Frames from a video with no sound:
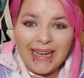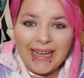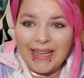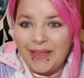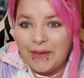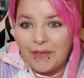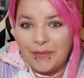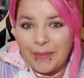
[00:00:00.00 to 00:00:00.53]

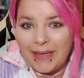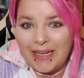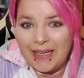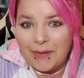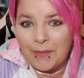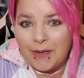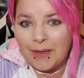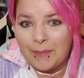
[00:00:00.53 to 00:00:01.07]
Hello everybody,
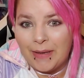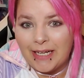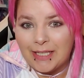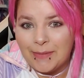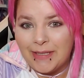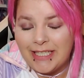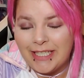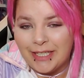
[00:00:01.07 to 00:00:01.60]
and welcome back
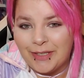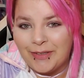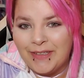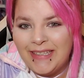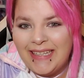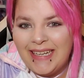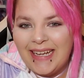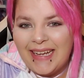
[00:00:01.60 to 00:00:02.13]
to my channel.
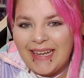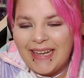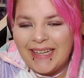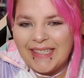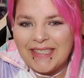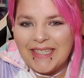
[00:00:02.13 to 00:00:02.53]
Uh,